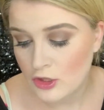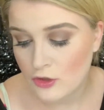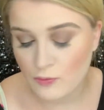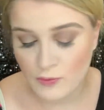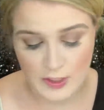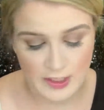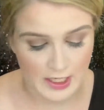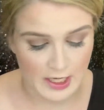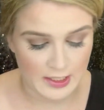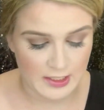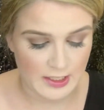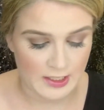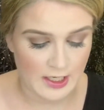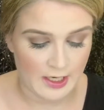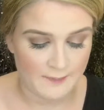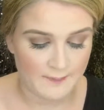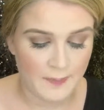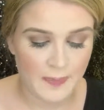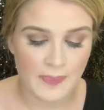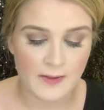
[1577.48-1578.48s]

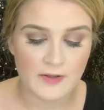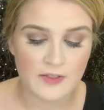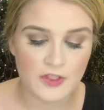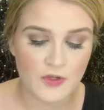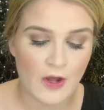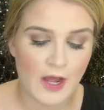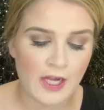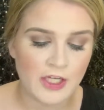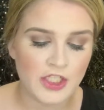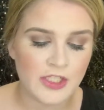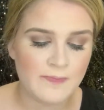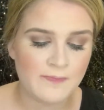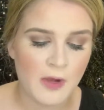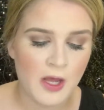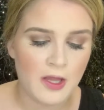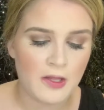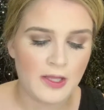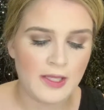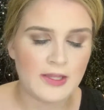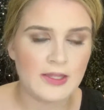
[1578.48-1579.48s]
$3.99. So I just
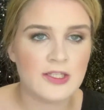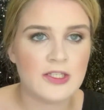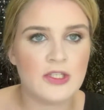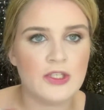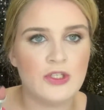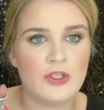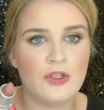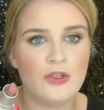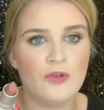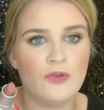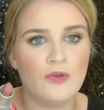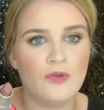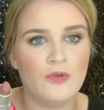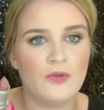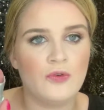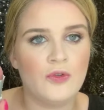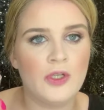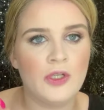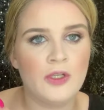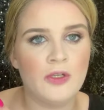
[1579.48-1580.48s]
bought like this
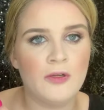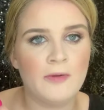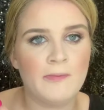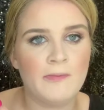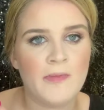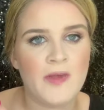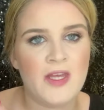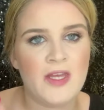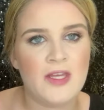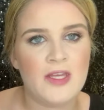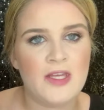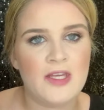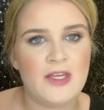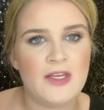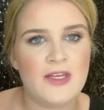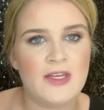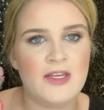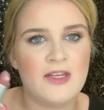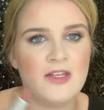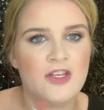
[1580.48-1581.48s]
nude
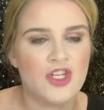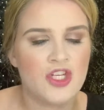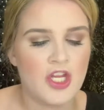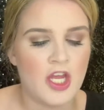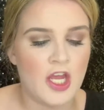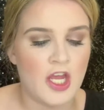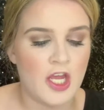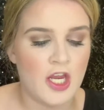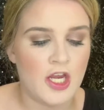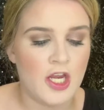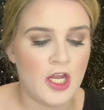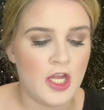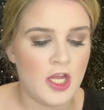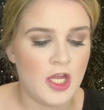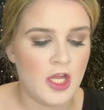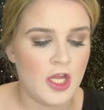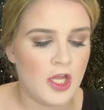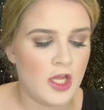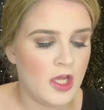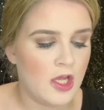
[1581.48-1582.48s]
pinky shade.
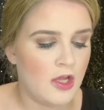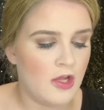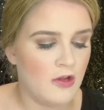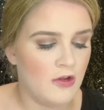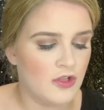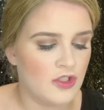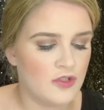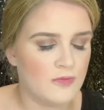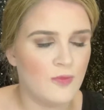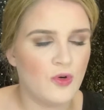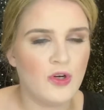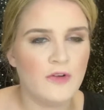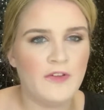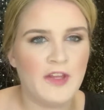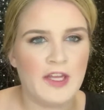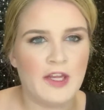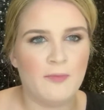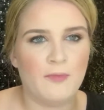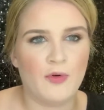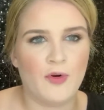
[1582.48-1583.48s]
It's more of
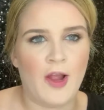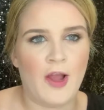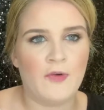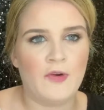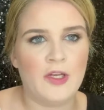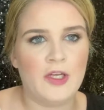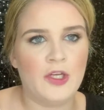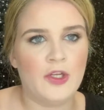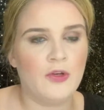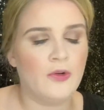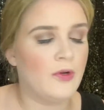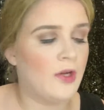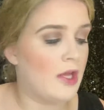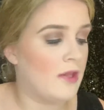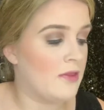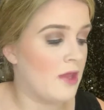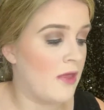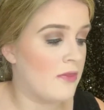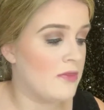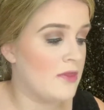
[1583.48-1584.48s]
like a brownie nude.
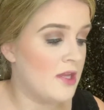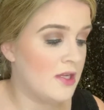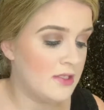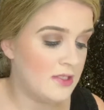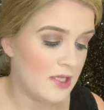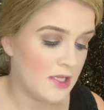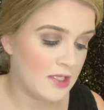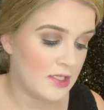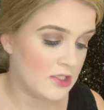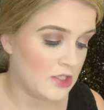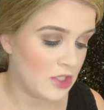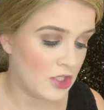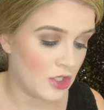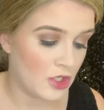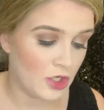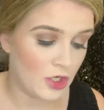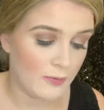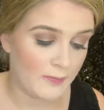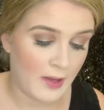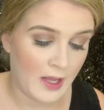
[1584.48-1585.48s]
And then this is
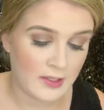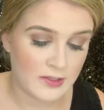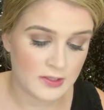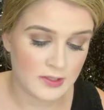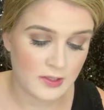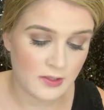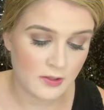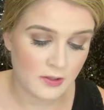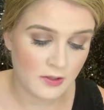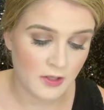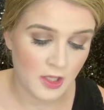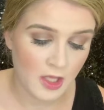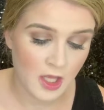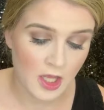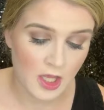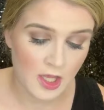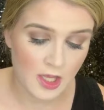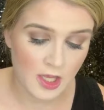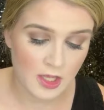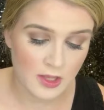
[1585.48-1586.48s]
their pencil
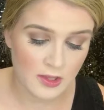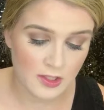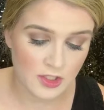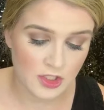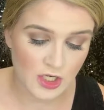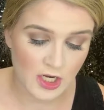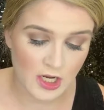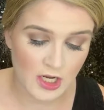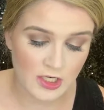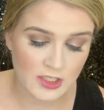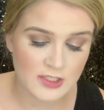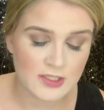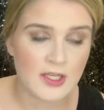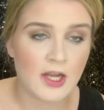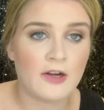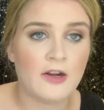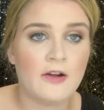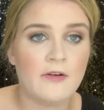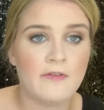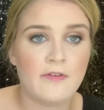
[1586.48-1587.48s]
in the shade
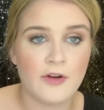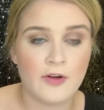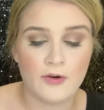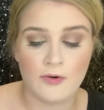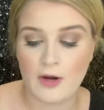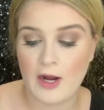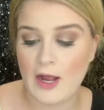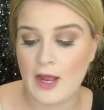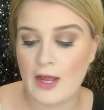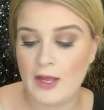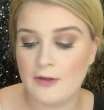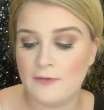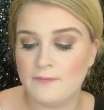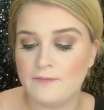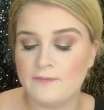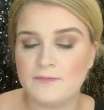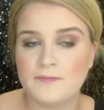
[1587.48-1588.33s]
Sucker for Gray.